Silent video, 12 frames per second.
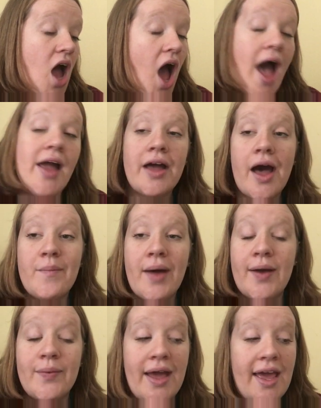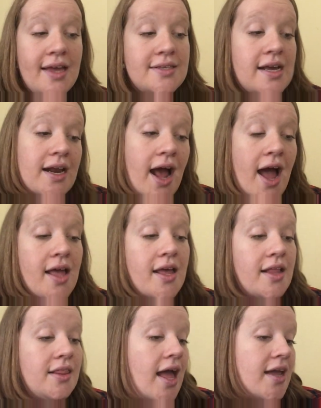I got my ways,
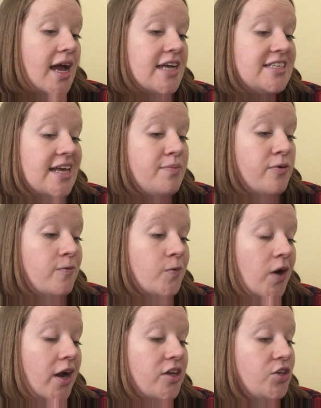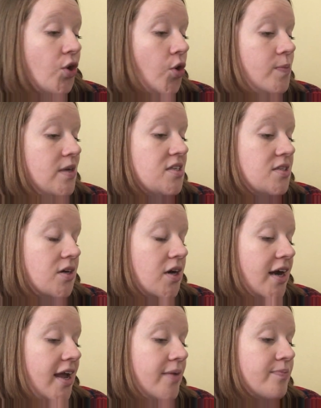and like I said before, you'll be
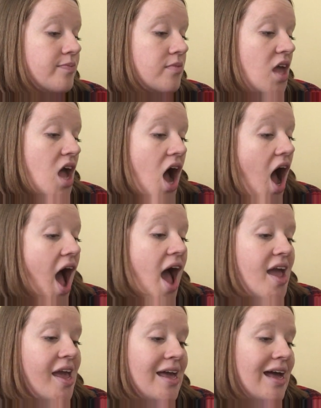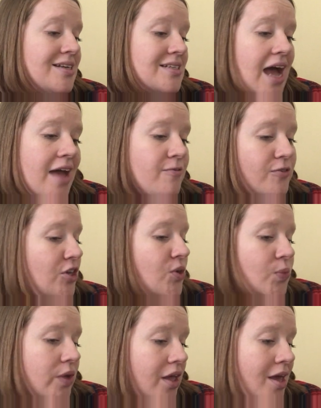sorry." "I ain't got time for you,
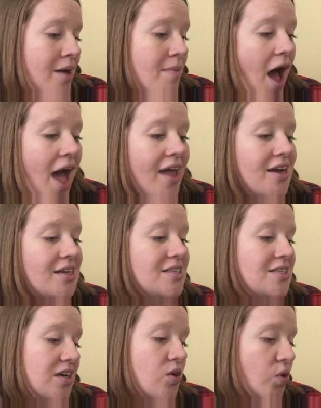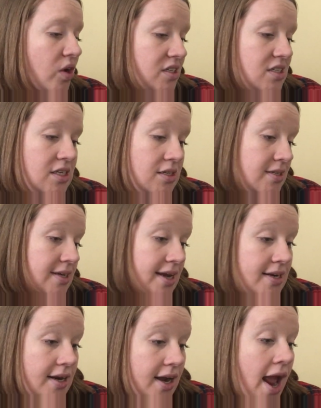William. I got a sick horse needs
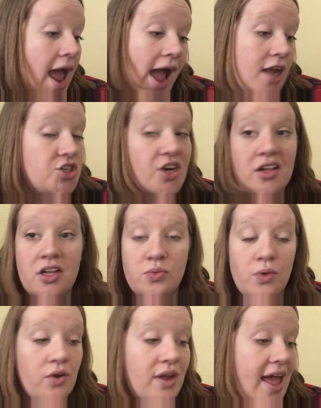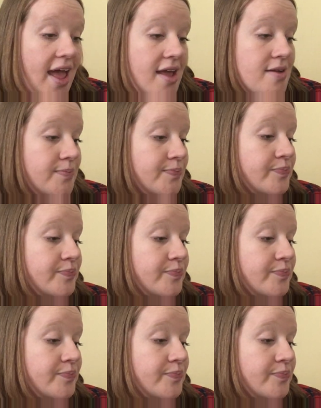tending," and Charlotte rode ahead.